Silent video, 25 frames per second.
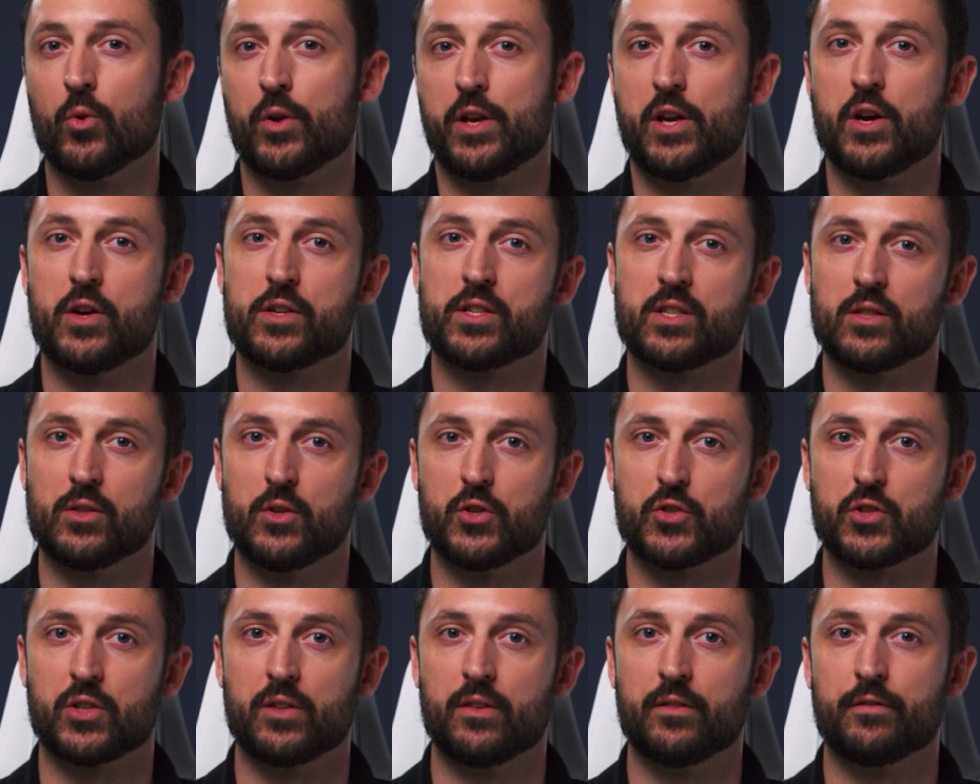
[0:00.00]
audio
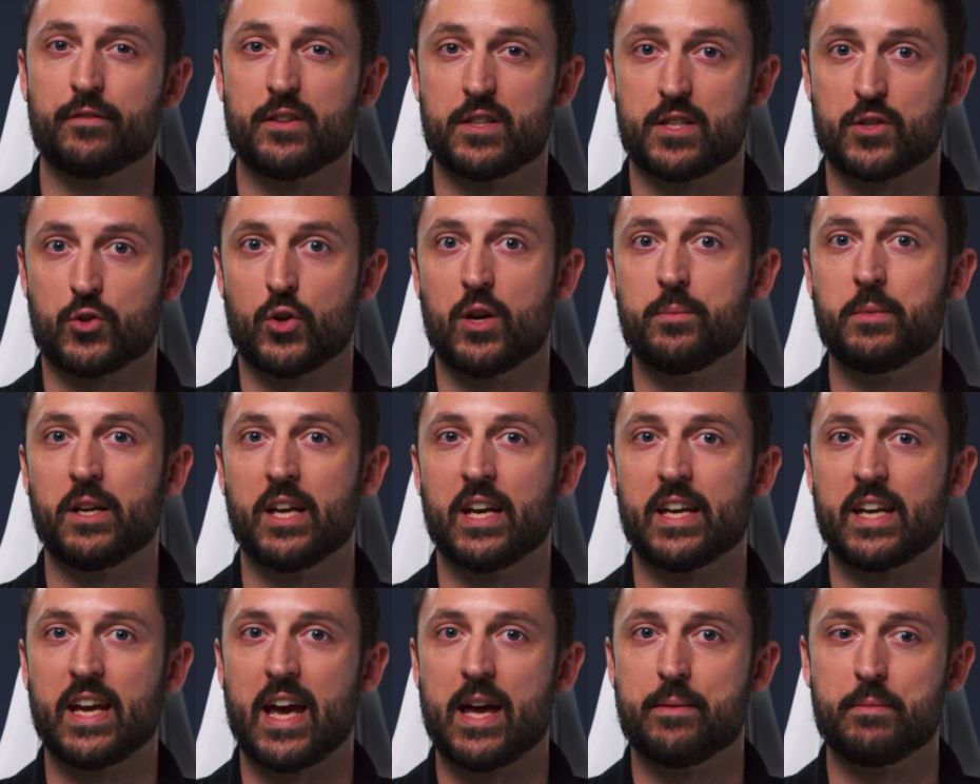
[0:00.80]
solution for
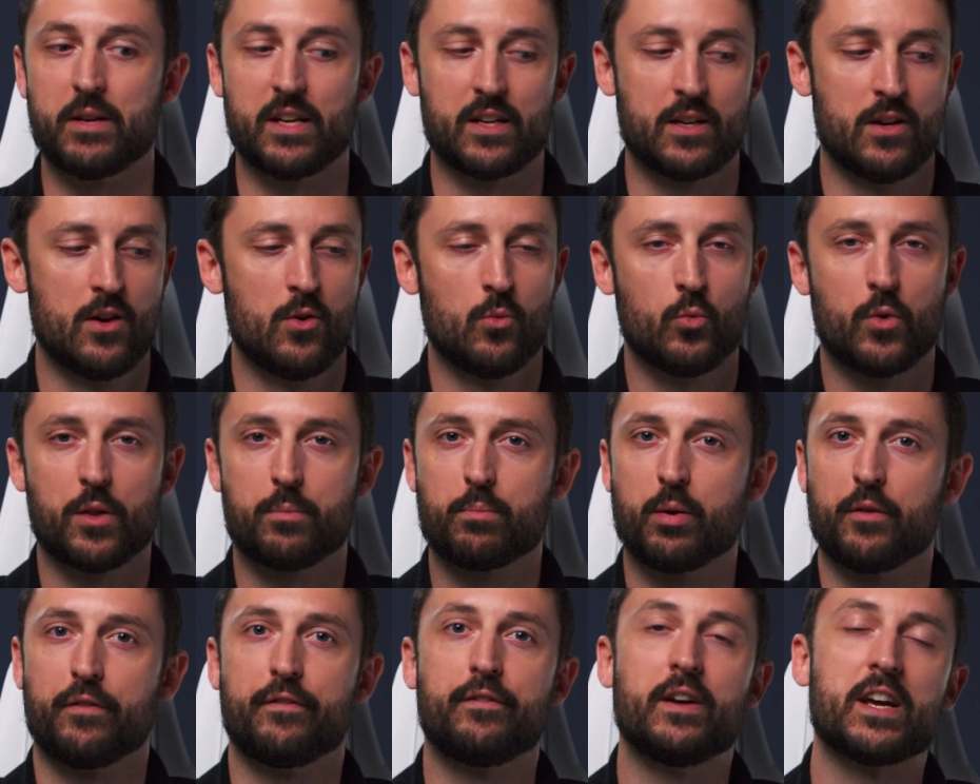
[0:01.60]
streaming and gaming
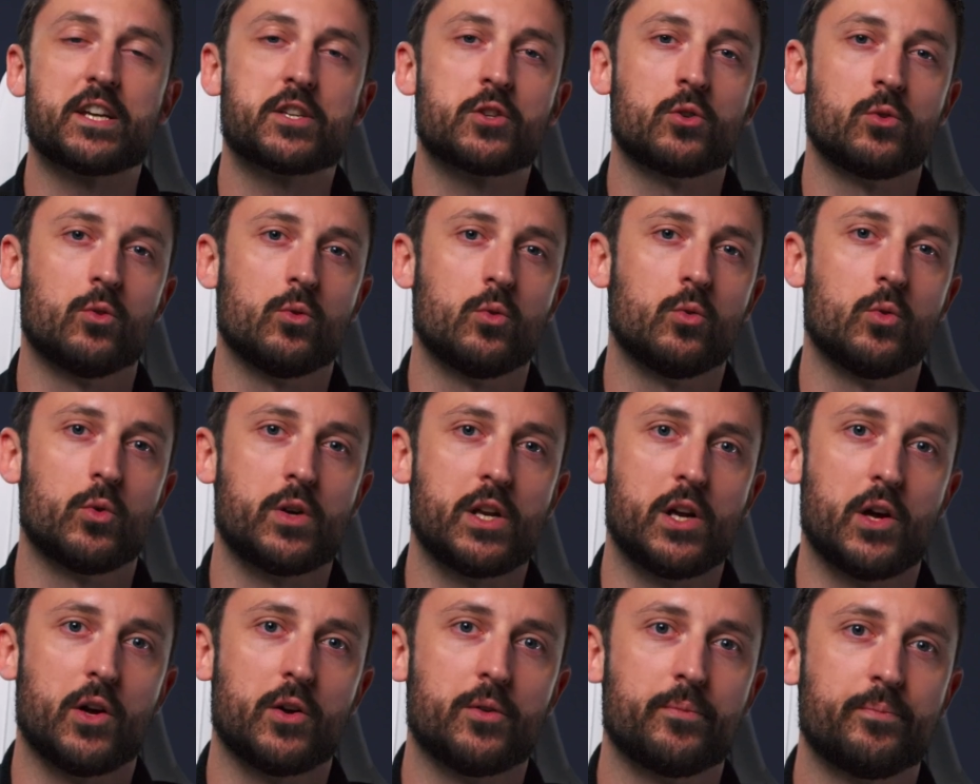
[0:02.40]
with professional
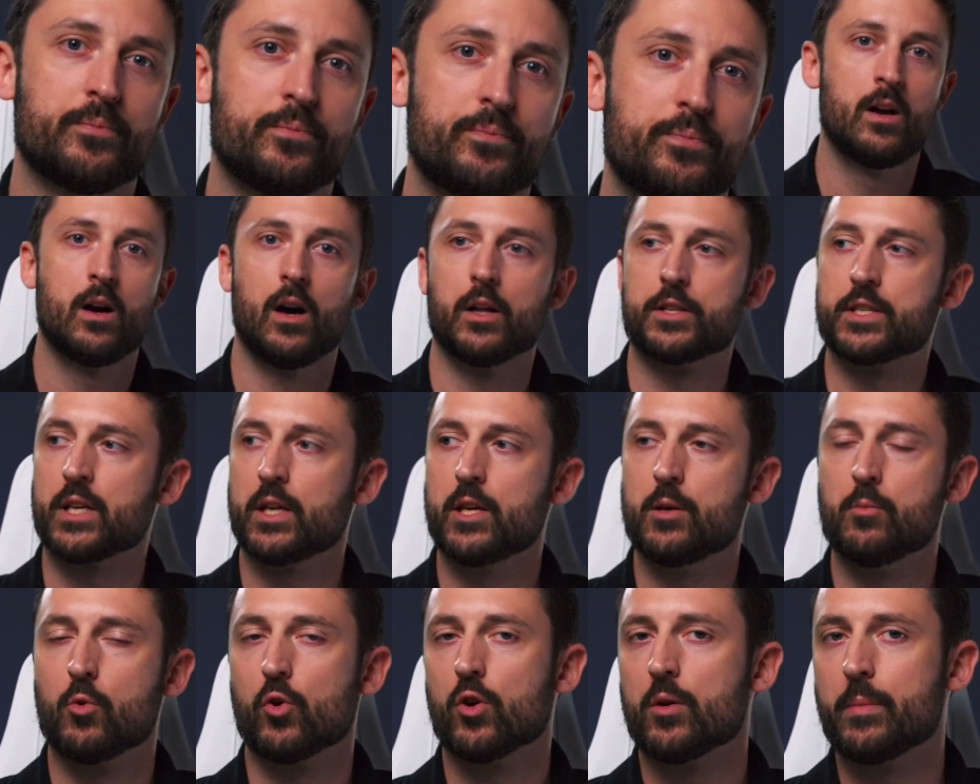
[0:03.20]
audio. I'll
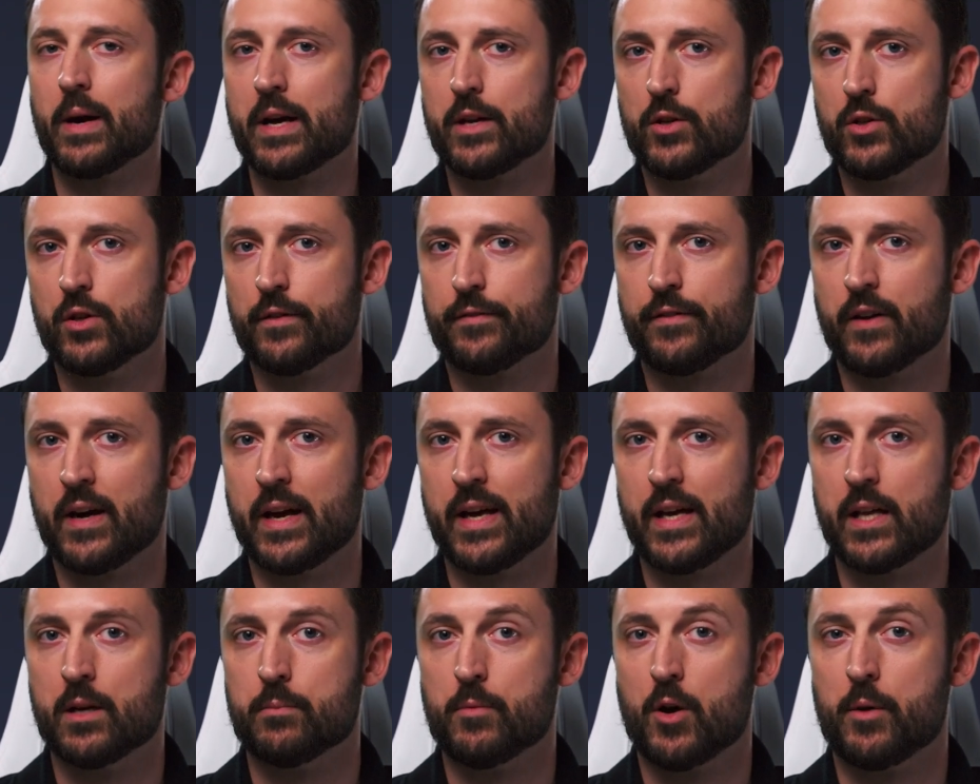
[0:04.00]
tell you more about
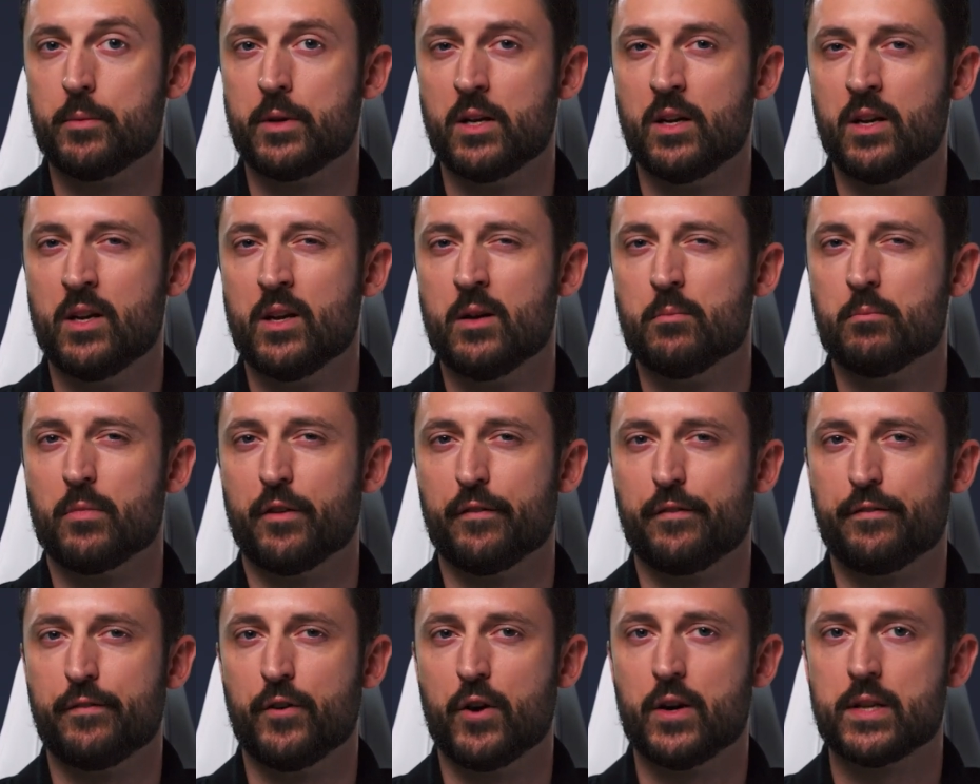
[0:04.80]
Unify in a moment,
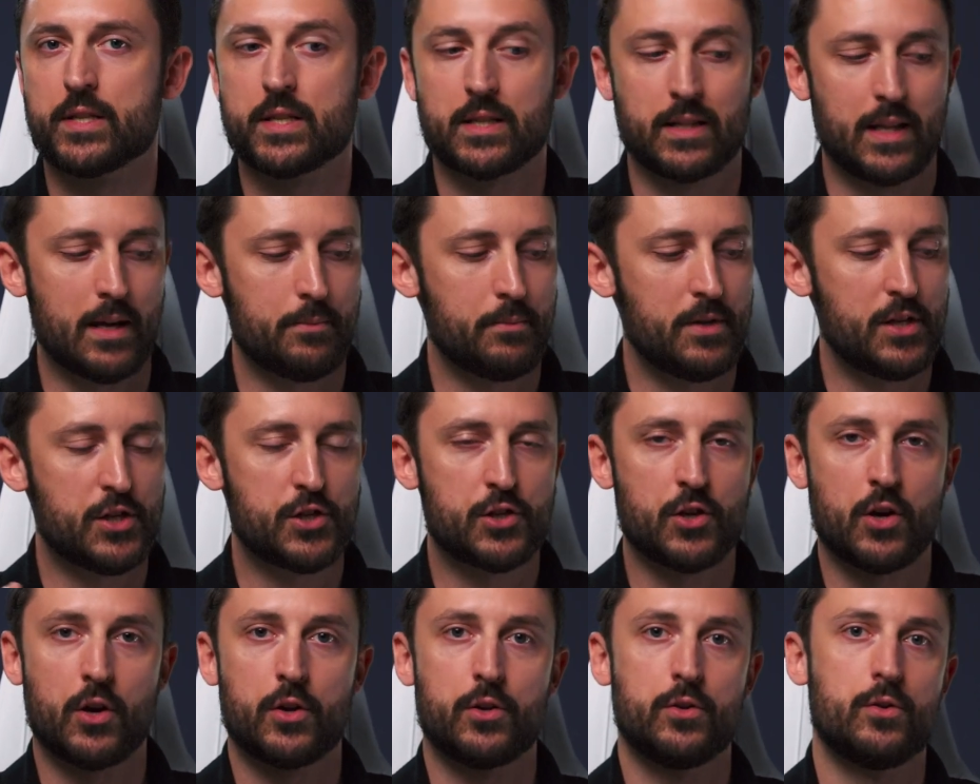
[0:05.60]
but first let me
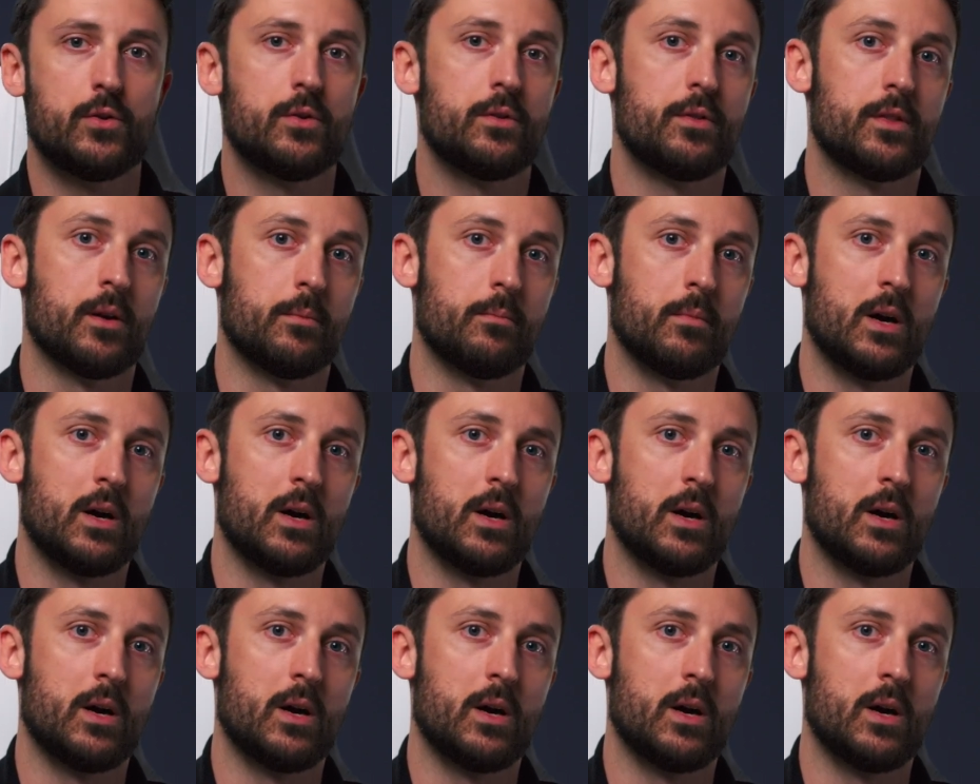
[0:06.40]
show you the